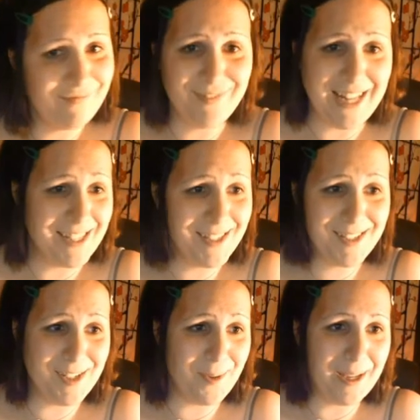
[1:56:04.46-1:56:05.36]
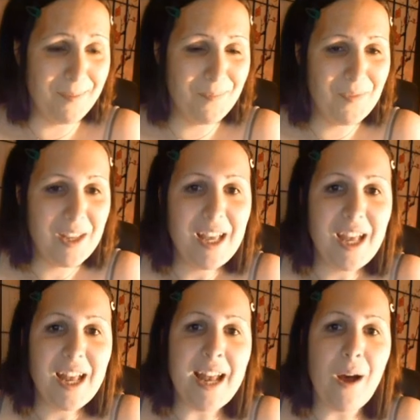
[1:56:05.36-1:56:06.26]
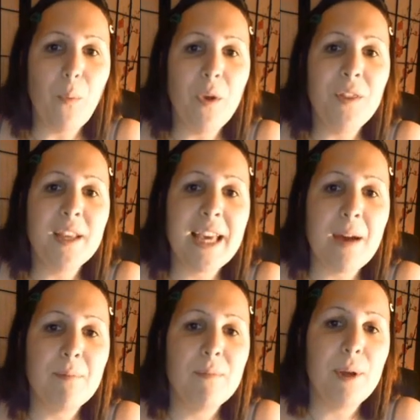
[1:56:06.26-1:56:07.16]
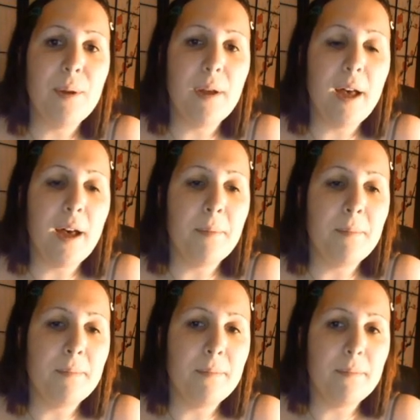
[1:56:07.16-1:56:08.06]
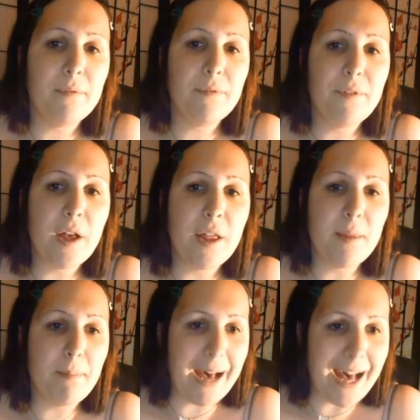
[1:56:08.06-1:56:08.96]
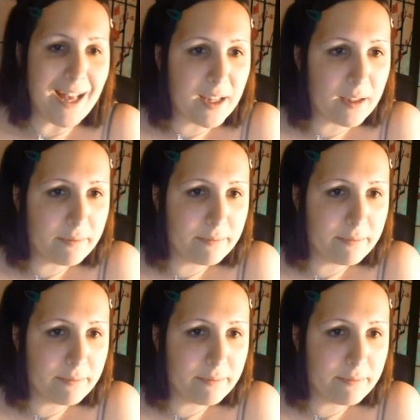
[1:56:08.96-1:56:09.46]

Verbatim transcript: Let's do it. Now I want the camera um, further back.